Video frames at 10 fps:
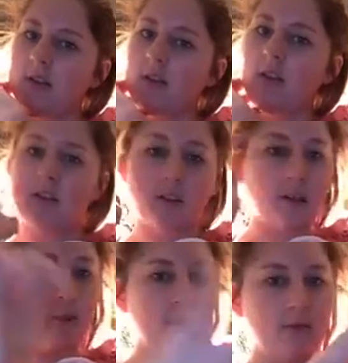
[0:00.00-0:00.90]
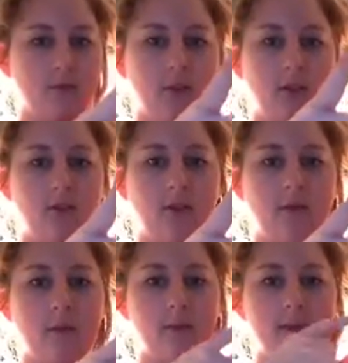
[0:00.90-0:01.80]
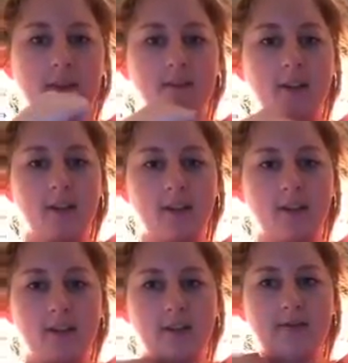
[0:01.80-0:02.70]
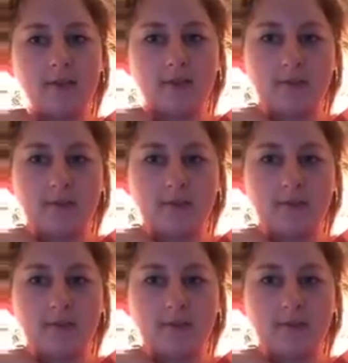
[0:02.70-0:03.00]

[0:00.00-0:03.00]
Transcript: gotta tell you about a really great website Randy discovered.